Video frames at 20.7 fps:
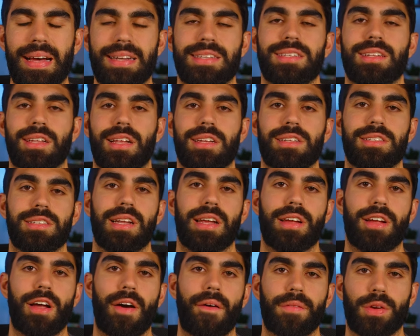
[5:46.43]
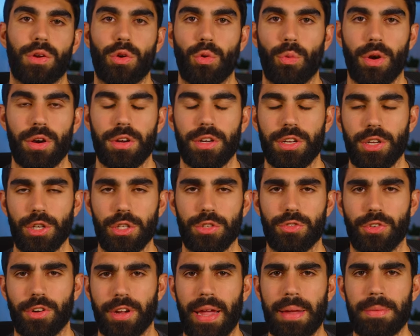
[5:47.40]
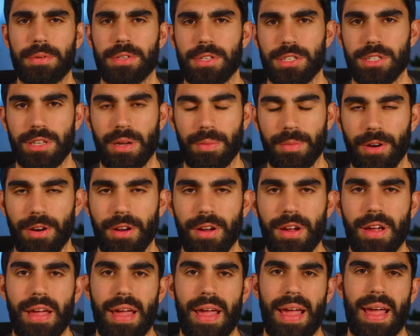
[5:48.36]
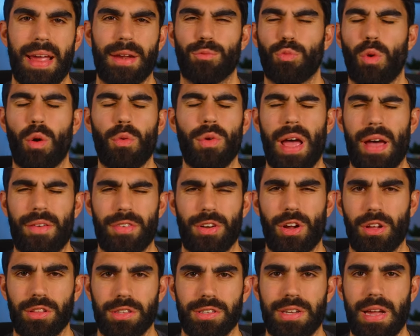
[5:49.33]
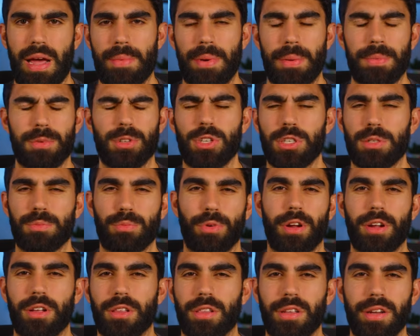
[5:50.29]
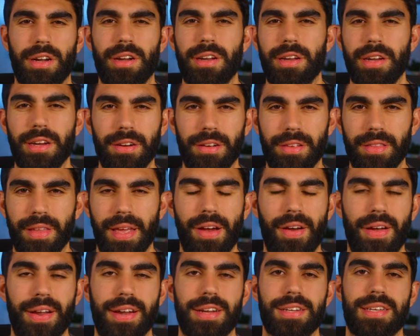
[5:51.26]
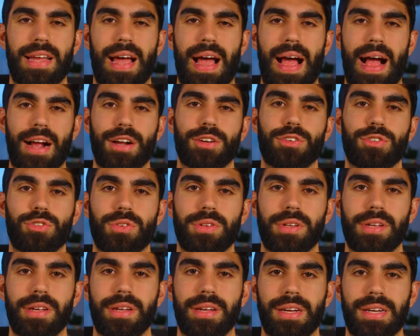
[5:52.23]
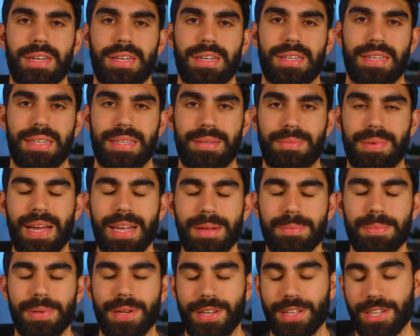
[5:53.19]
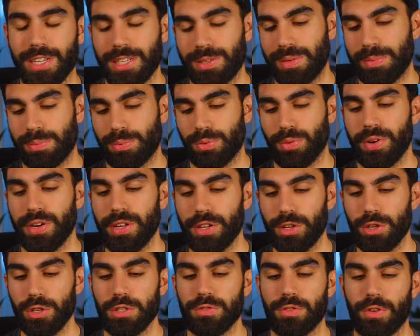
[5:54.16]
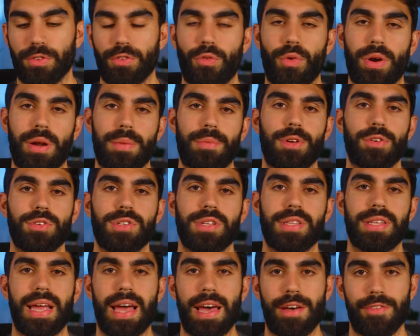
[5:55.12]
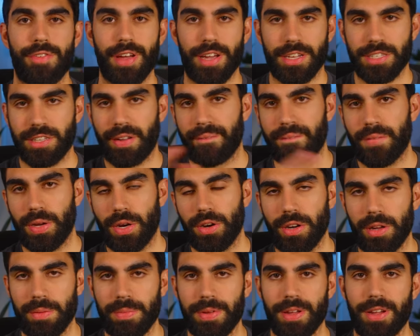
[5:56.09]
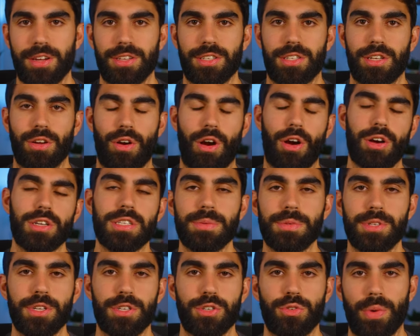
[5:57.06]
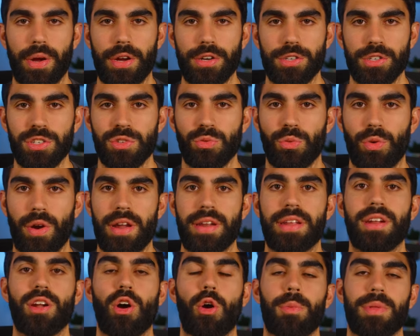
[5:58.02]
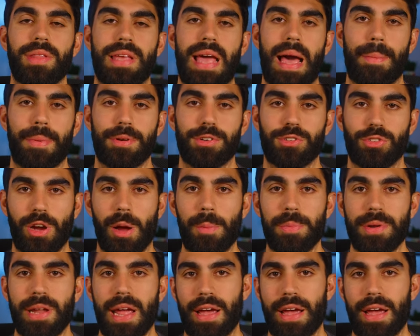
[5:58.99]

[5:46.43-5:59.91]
that's the lens that I got through work to use for games this summer. I won't have it all the time, but I'm just gonna sprinkle it in here and there. And it's actually, in my opinion, gonna be pretty useful for when I'm using the FX30 because there are some situations where I need to open the aperture up to